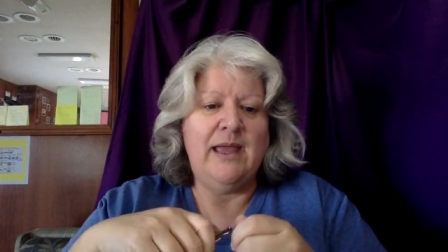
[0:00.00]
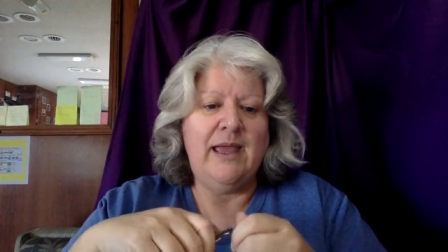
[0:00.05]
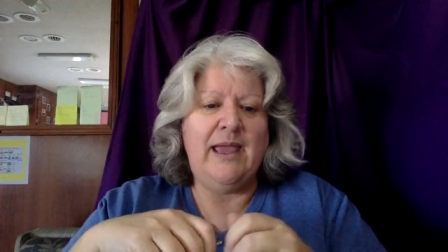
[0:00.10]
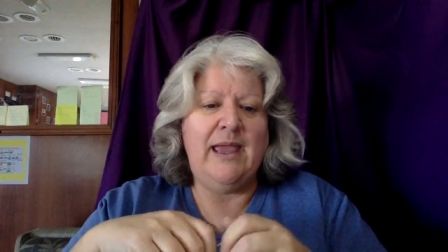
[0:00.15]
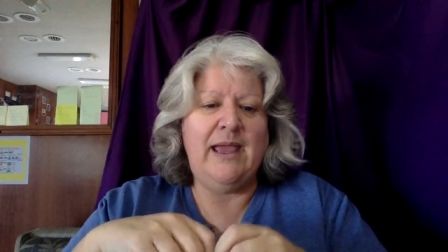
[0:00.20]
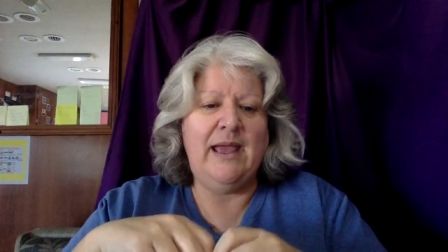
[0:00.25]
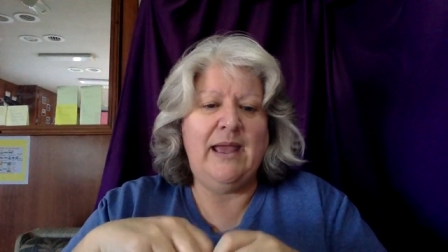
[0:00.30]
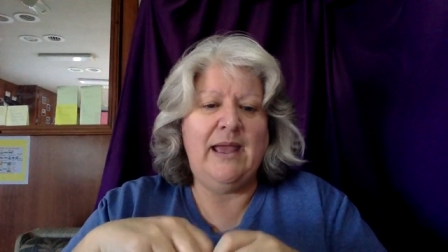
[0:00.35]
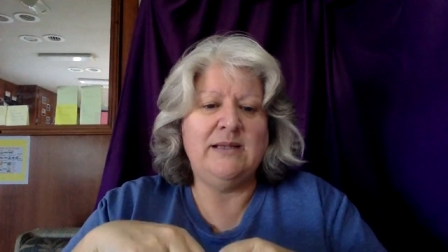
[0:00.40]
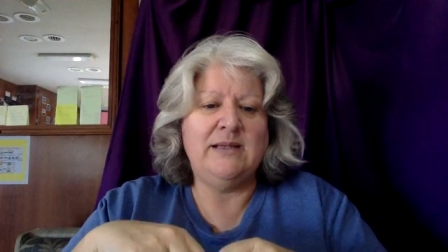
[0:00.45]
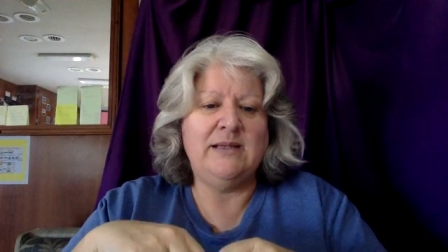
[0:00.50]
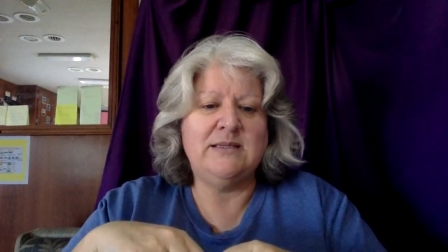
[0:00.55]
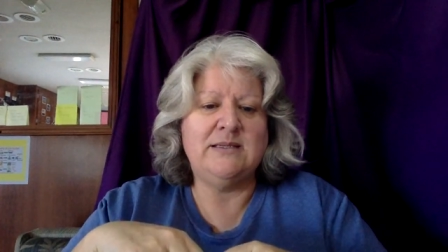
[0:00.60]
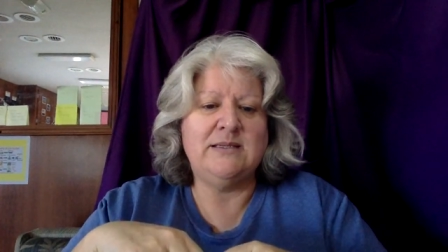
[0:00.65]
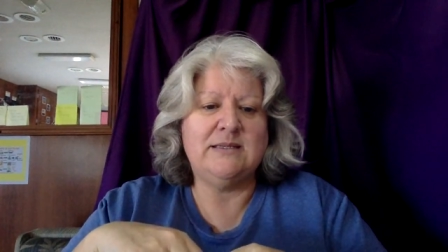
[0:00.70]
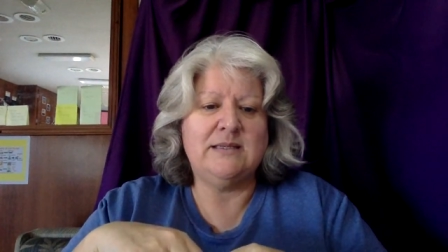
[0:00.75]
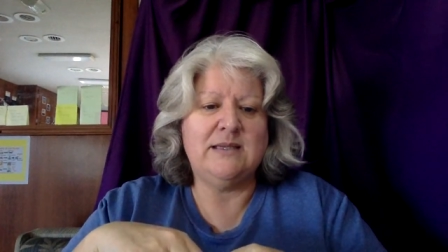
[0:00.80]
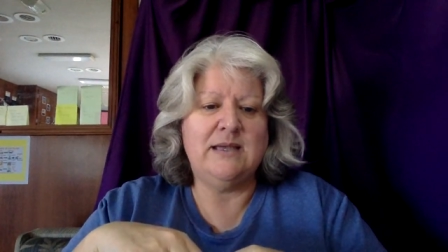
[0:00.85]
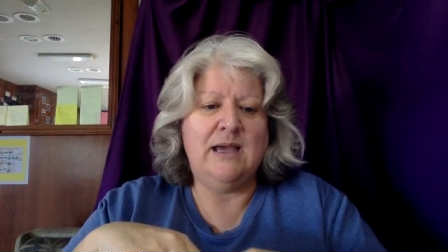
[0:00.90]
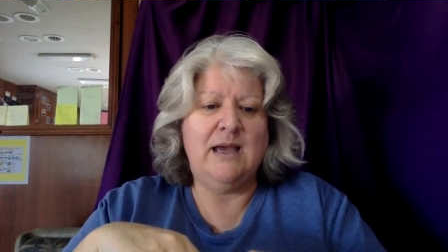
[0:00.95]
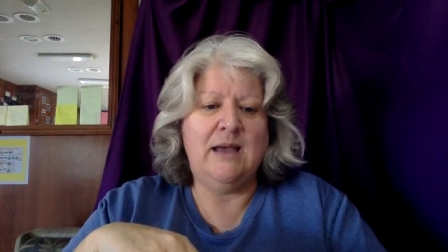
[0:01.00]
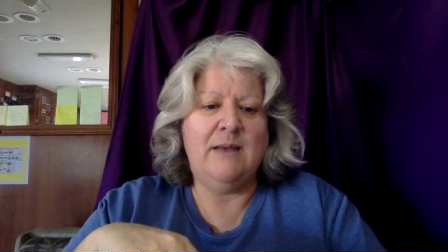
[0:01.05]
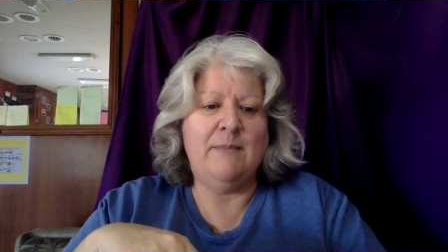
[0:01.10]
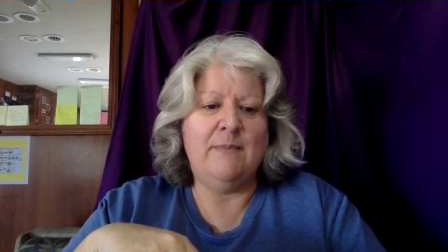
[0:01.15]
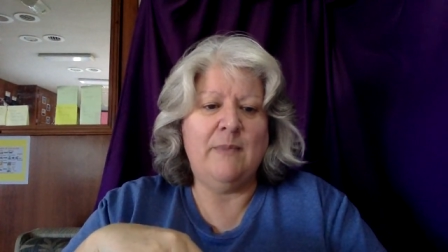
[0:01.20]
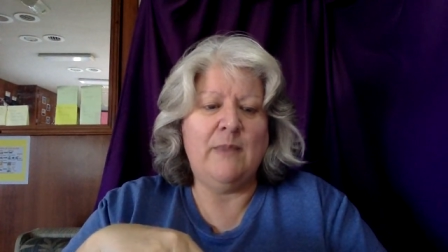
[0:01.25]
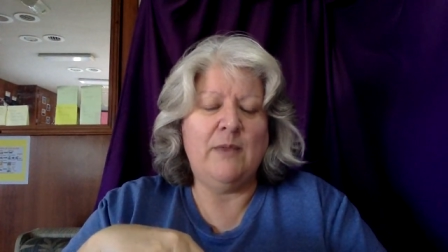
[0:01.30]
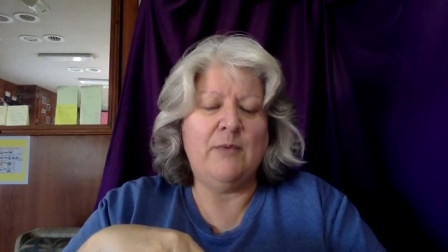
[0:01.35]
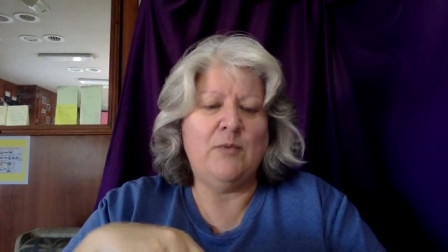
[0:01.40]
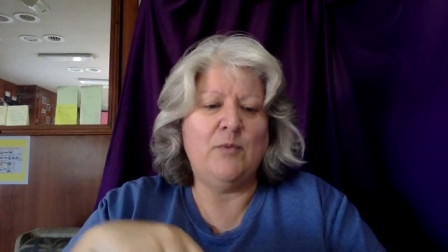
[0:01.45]
And
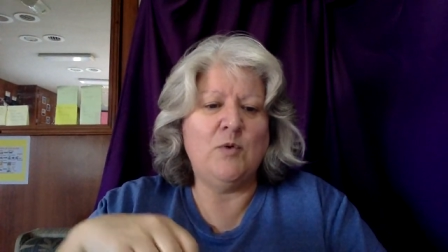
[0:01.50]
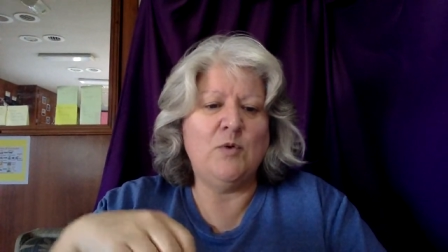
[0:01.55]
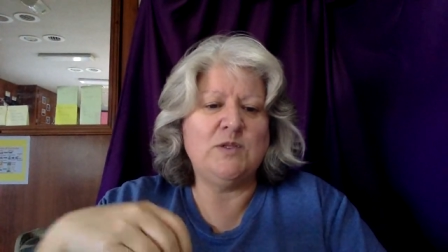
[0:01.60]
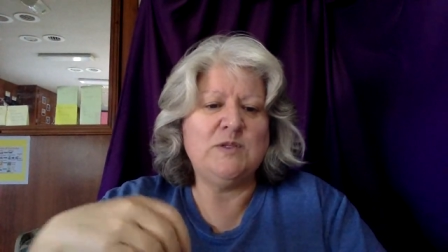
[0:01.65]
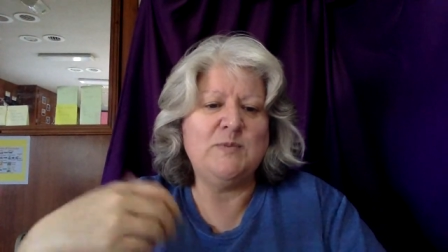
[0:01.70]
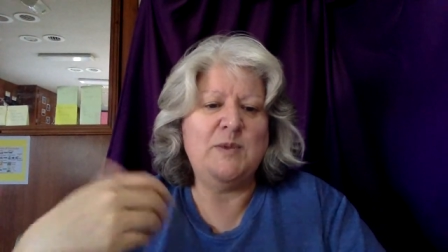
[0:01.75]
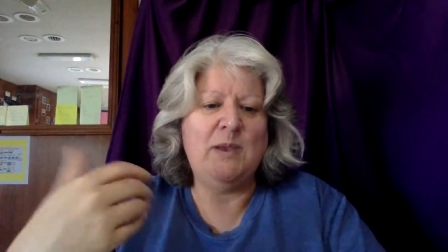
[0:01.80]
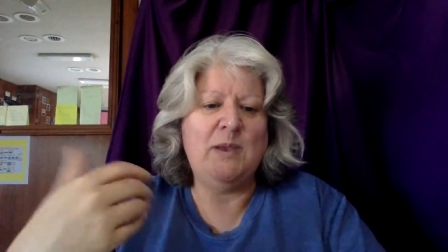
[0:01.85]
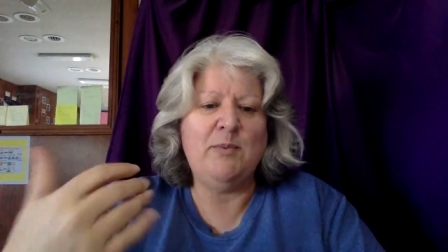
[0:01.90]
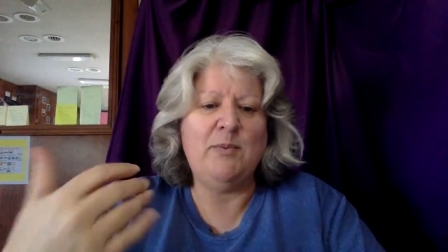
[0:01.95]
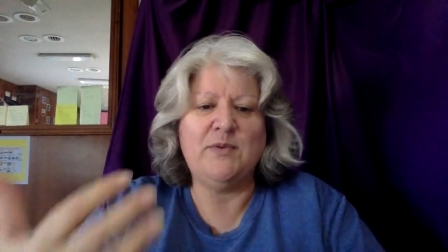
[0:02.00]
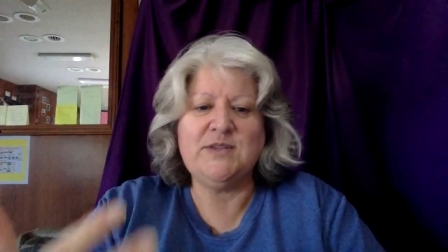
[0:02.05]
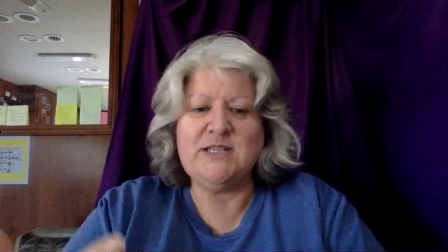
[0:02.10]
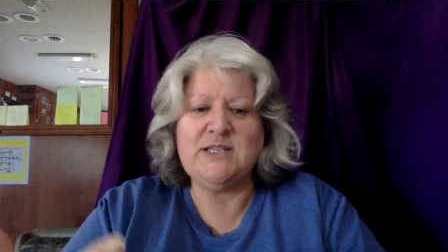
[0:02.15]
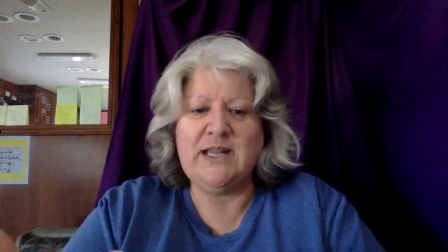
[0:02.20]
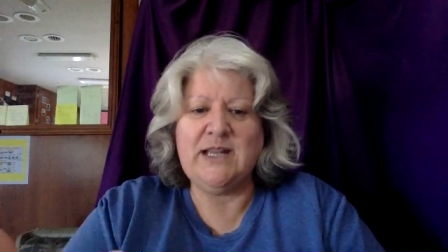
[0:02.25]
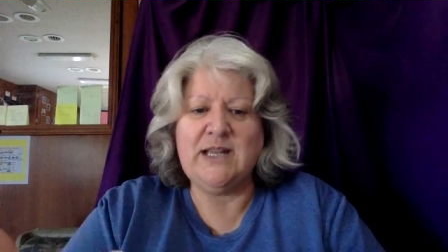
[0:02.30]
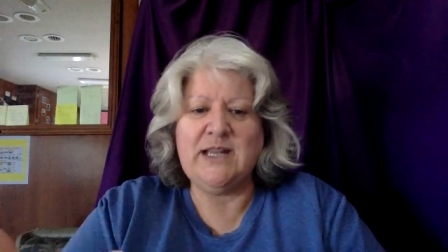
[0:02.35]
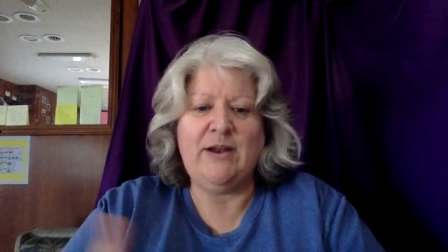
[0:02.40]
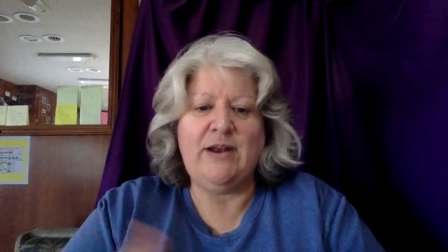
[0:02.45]
it rewards people with delayed